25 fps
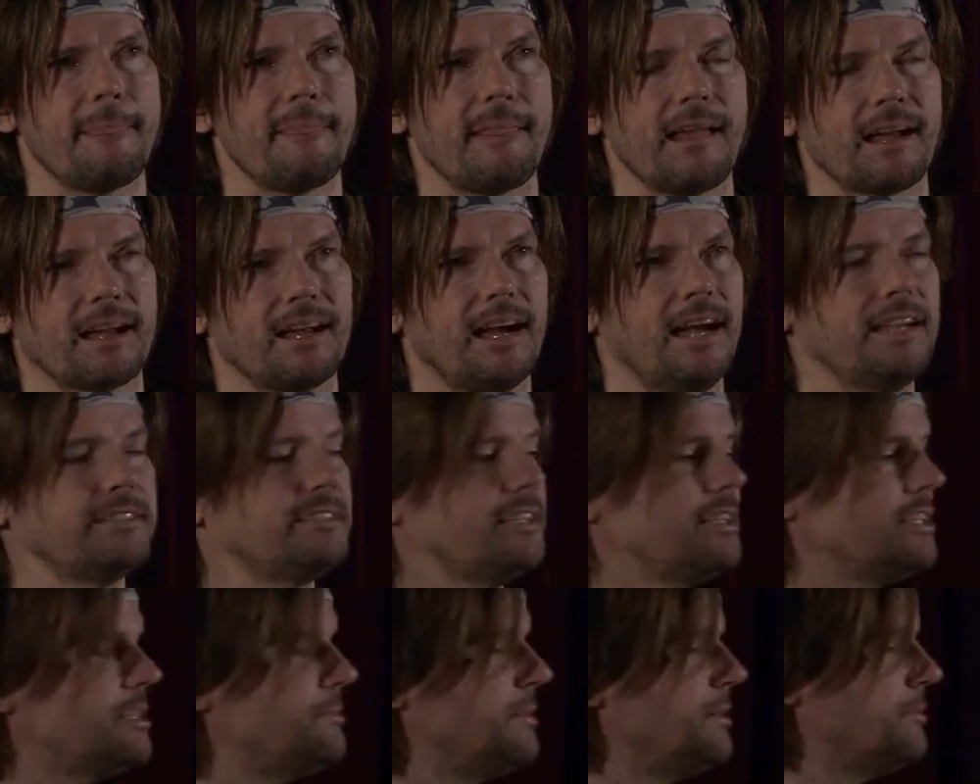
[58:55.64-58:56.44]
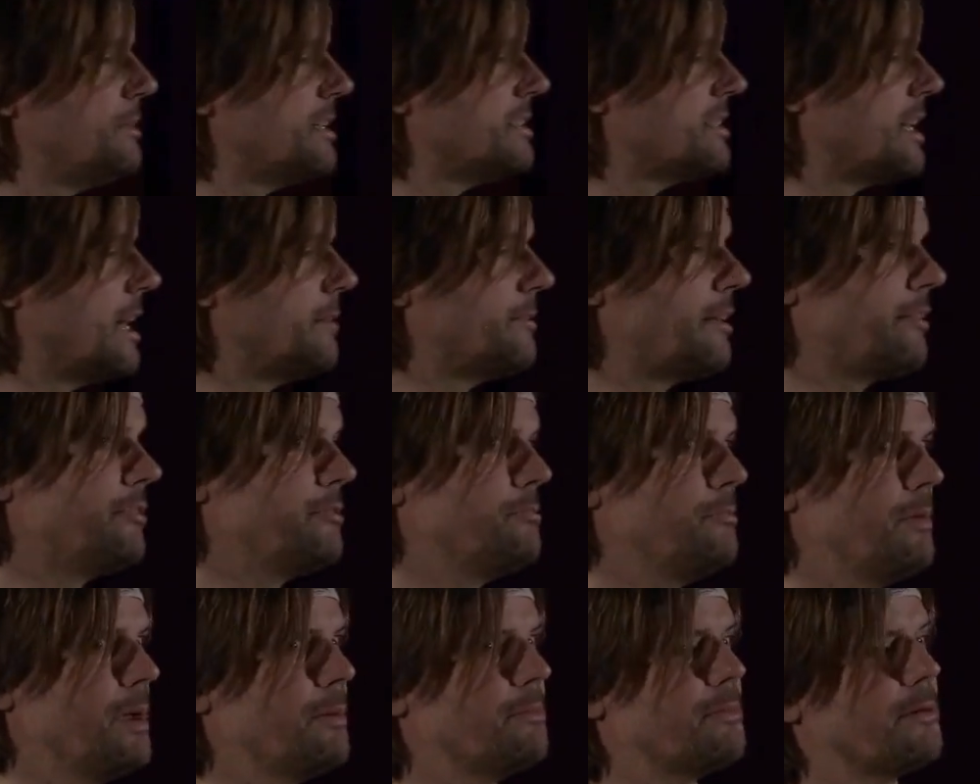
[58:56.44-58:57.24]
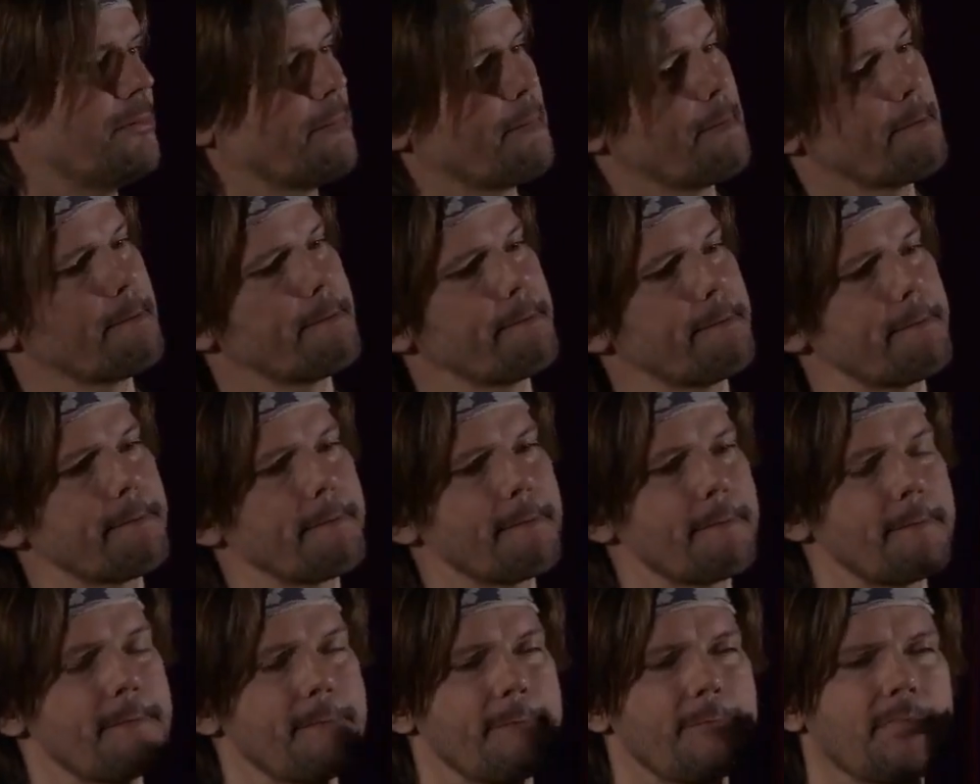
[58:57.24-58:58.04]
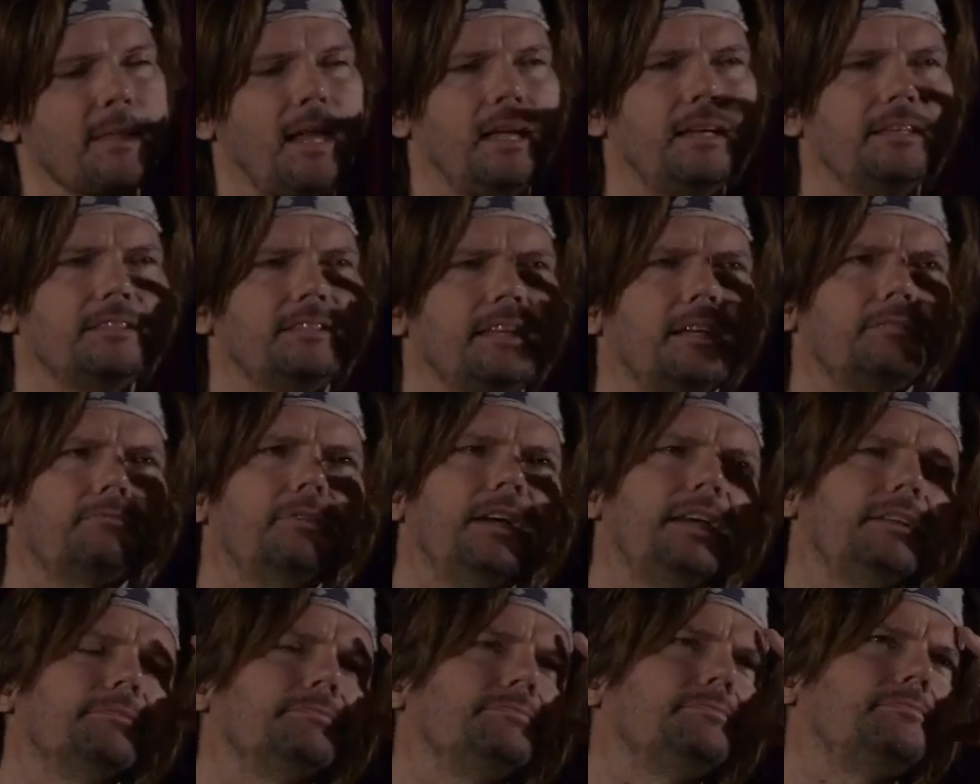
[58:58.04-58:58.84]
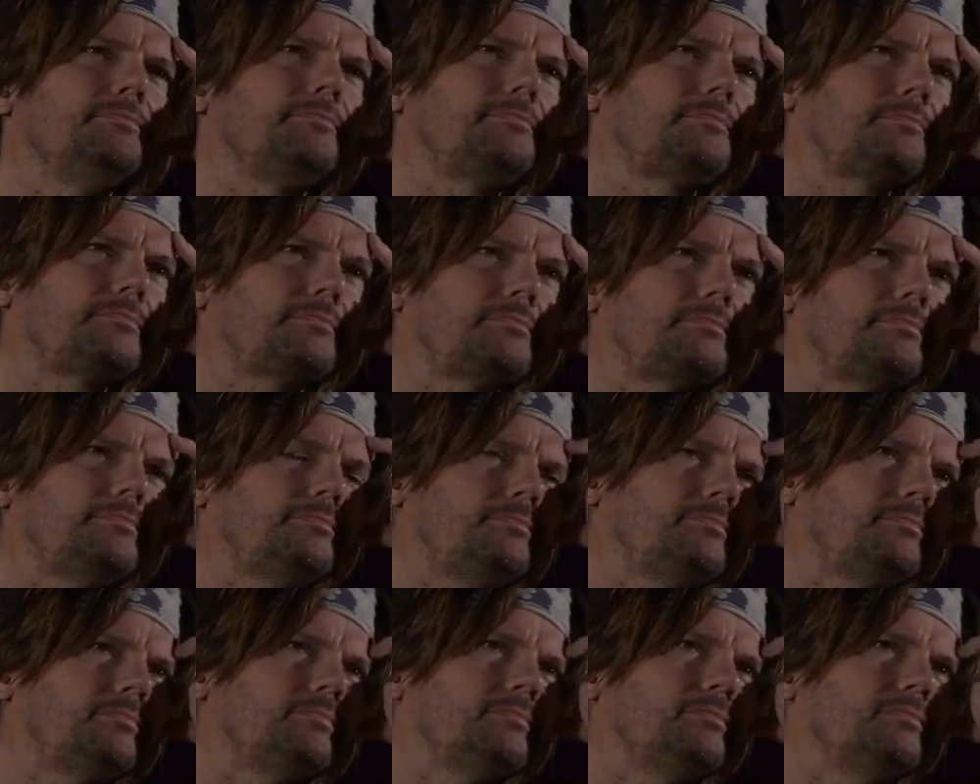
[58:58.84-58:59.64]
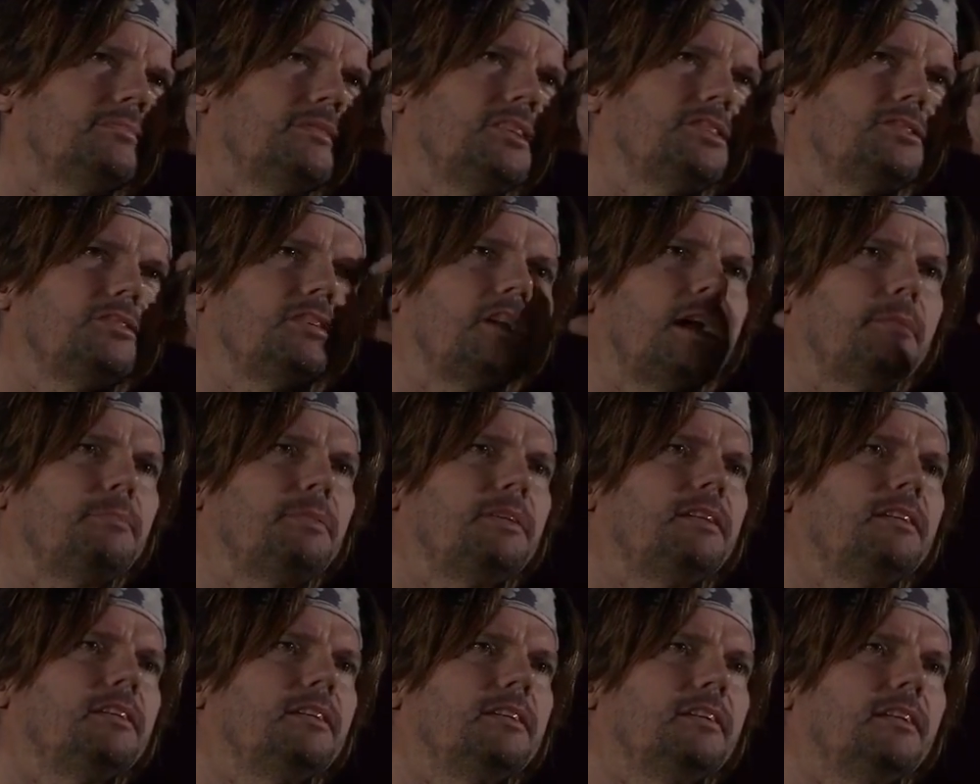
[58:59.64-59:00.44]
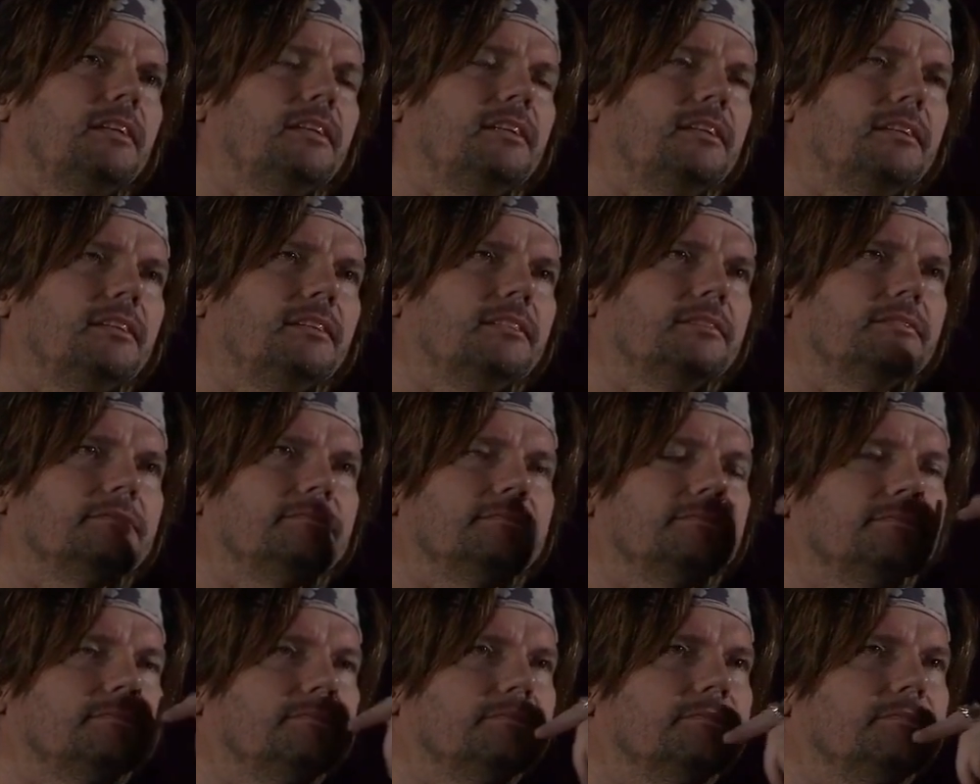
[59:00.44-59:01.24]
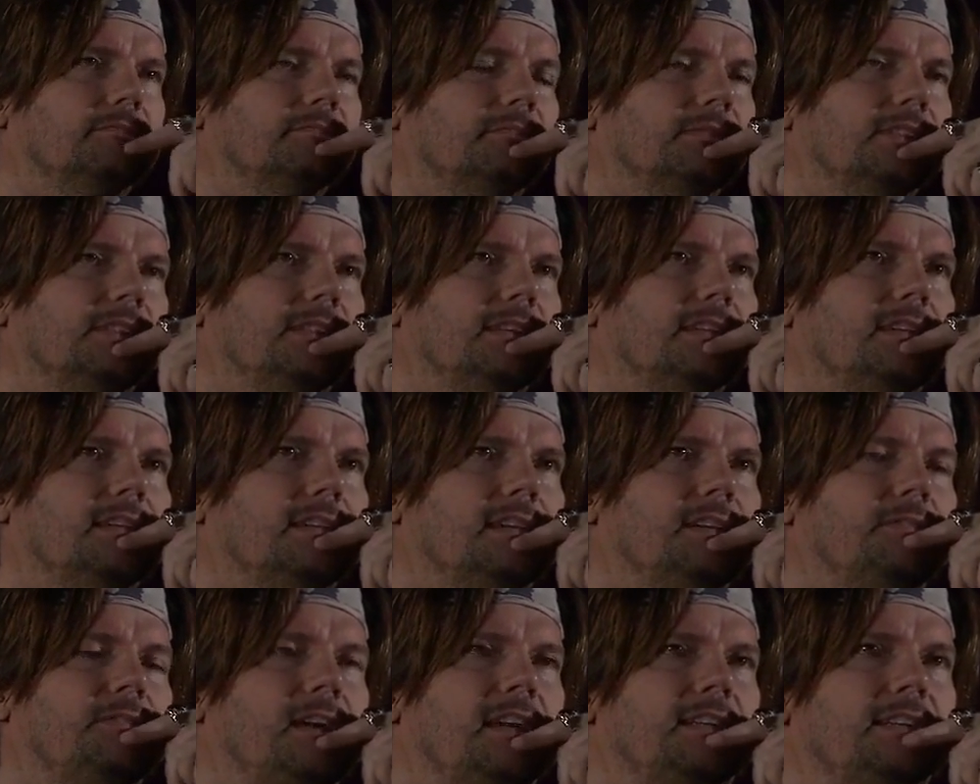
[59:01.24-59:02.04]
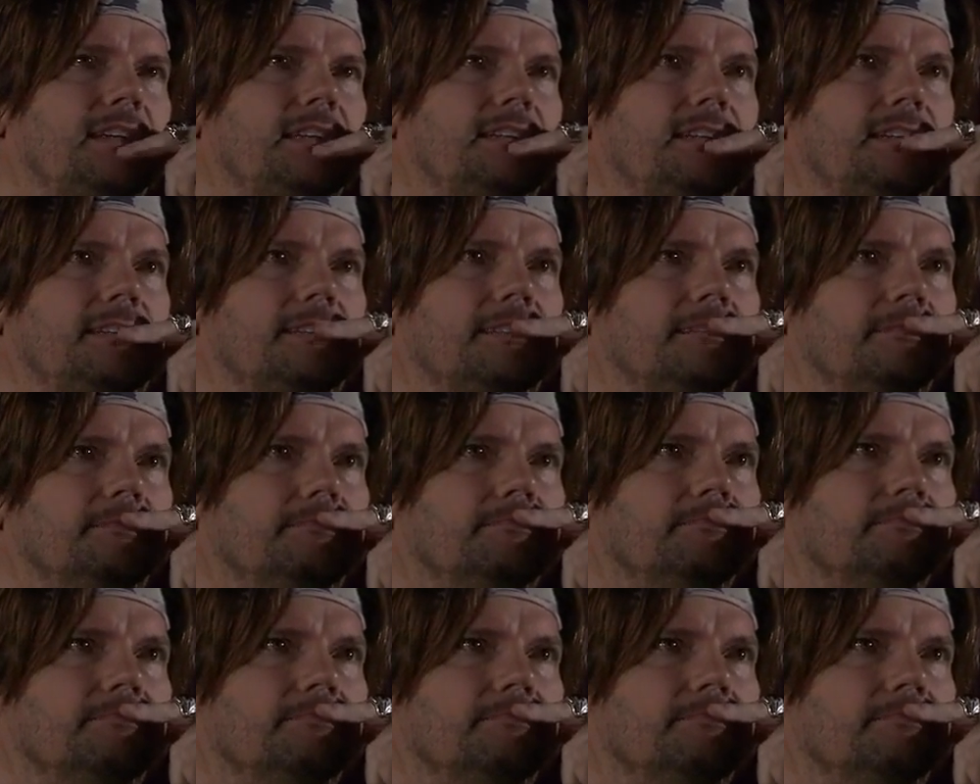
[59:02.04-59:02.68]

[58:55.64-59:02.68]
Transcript: guy said to me one time, I remember, he said, wait, he stood up in an event I did in